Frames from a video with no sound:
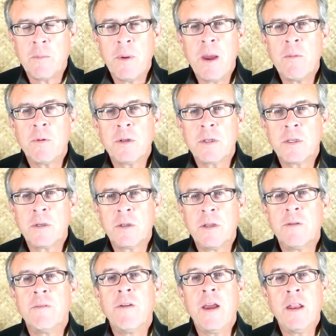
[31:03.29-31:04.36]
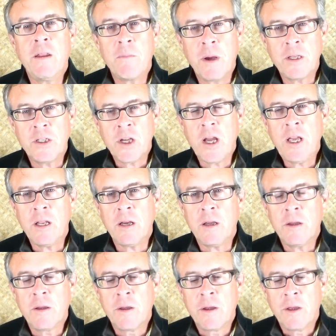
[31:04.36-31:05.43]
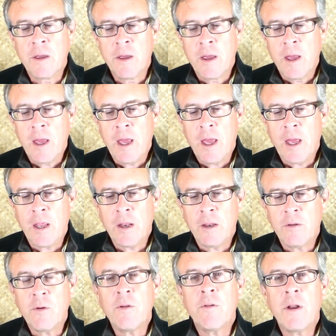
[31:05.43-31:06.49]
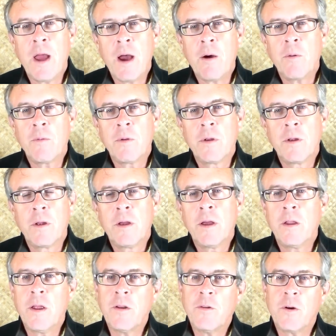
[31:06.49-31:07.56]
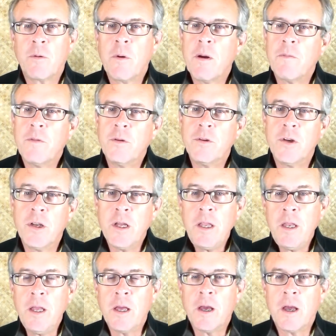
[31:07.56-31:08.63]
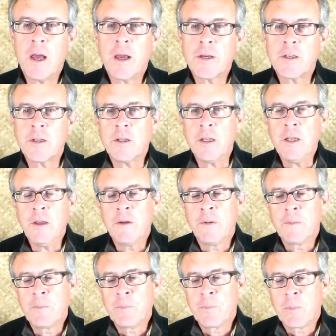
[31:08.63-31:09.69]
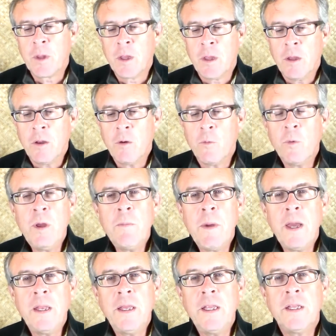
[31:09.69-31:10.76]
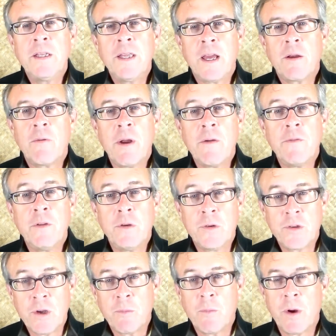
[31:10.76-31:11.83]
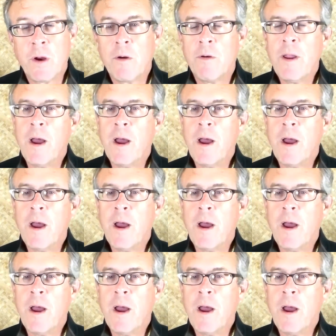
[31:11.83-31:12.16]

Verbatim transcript: Tibet was invaded by China and driven out, and they took refuge in India, actually. You know, we may need to take refuge somewhere.